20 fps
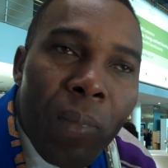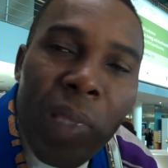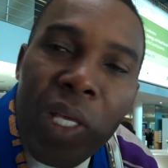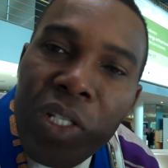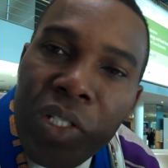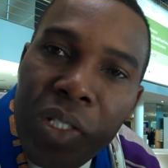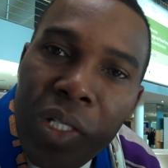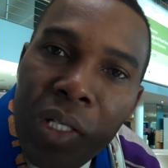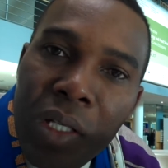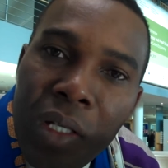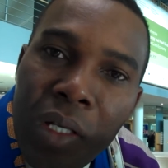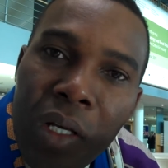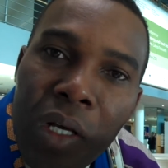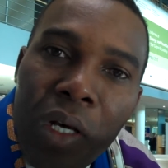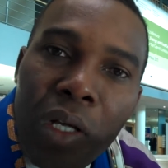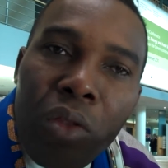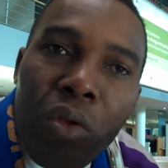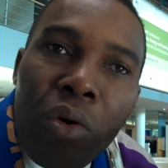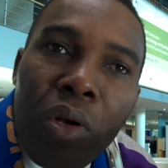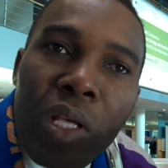thirsty.
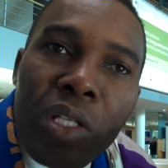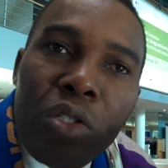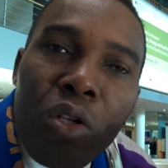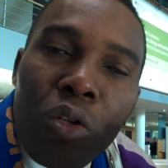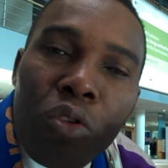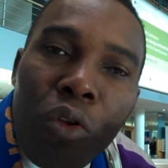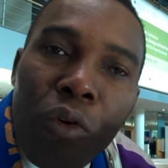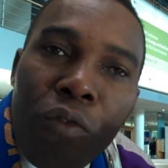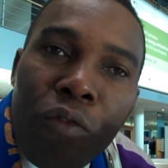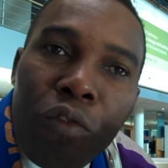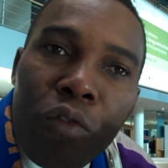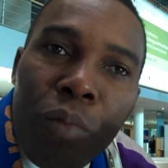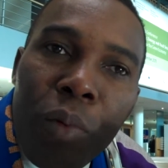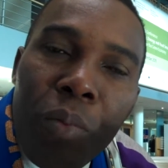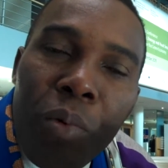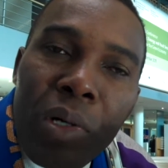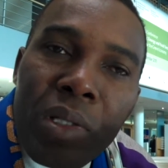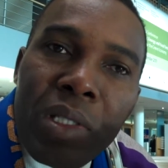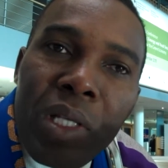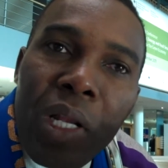Though there's a lot of food,
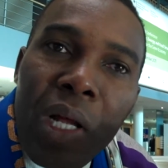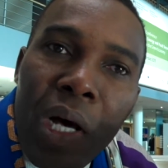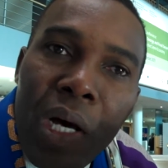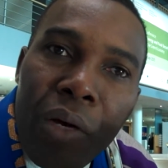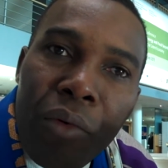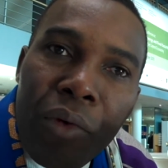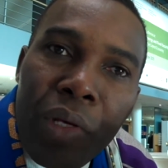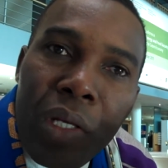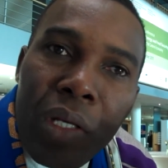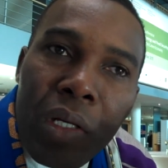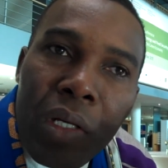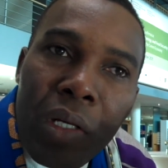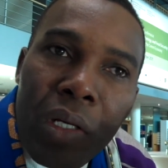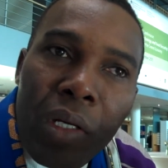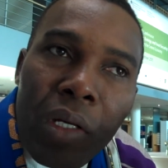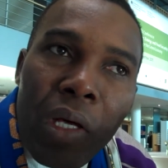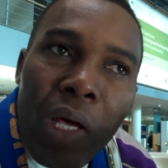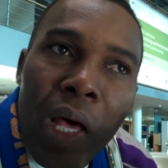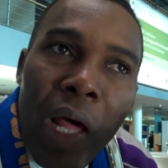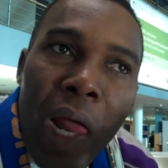people are still hungry.
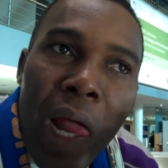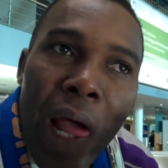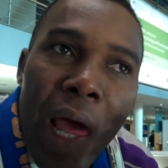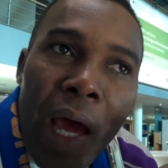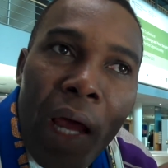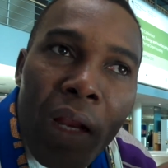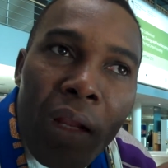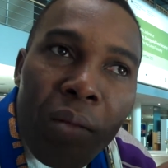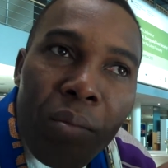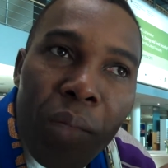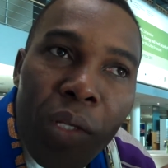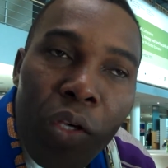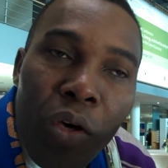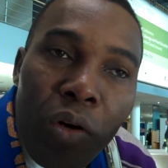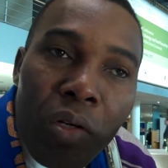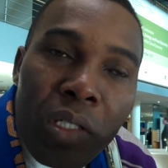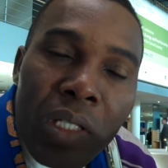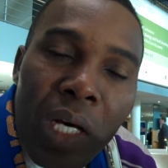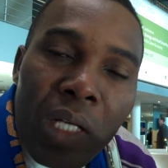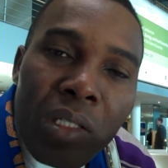And
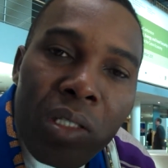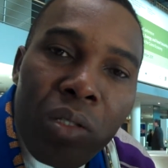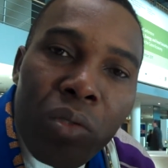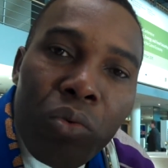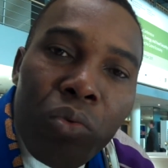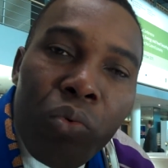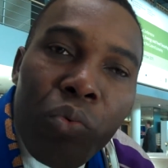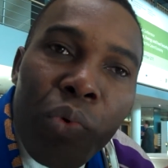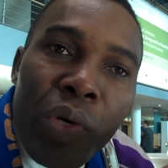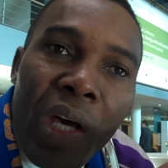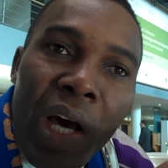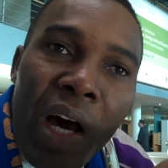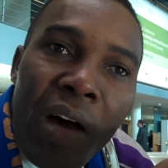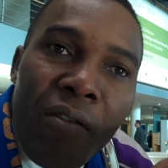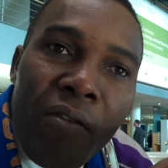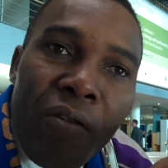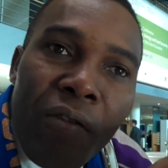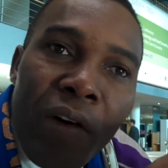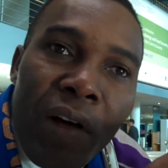beyond that, we have